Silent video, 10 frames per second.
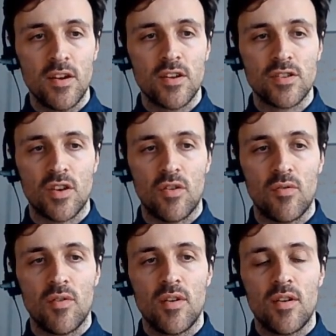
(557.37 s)
So
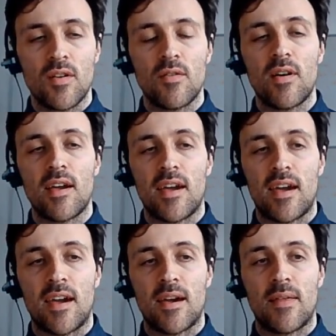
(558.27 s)

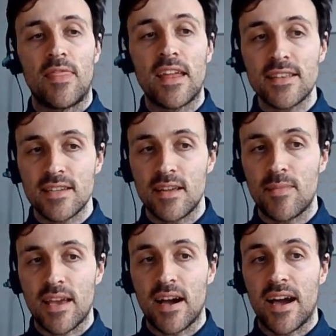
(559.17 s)
uh, then it's going to
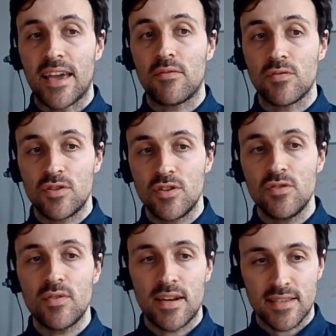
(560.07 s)
make i equal
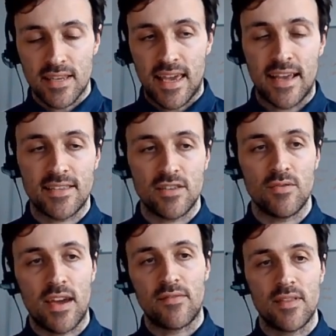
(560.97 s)
2 and it's going to execute
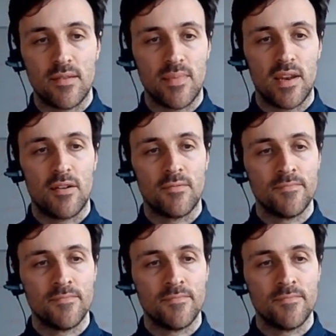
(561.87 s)
everything below.